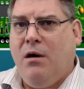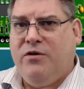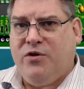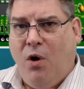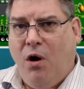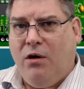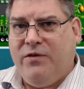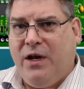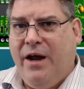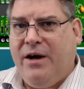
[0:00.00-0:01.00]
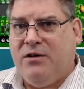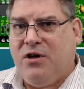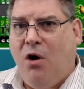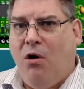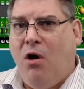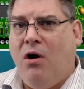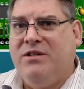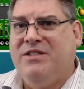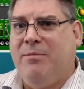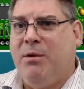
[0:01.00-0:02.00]
So all of the layers, all
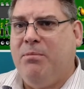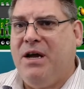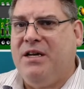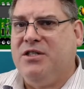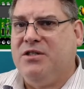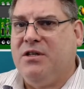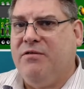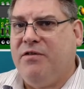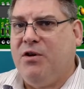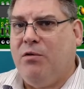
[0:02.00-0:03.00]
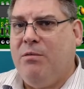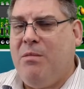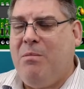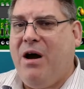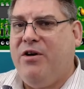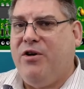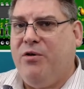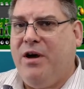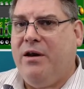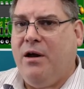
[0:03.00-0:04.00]
on separate pages. And if you don't remember how to
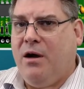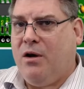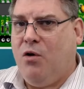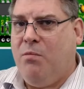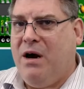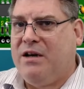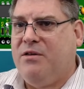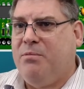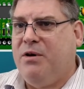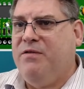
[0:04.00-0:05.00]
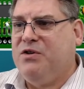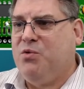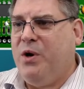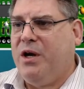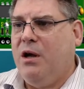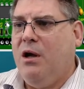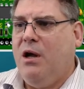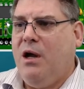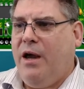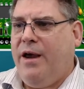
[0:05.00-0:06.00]
do that, go back to the previous week
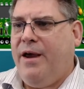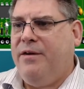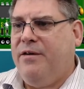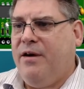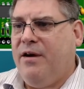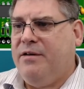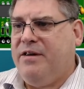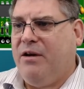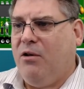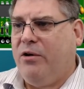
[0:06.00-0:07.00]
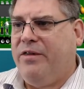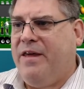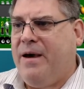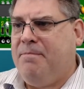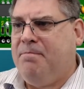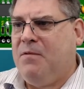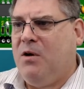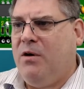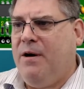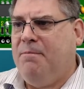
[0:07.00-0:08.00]
and take a look at that.
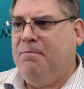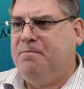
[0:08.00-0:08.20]
All right.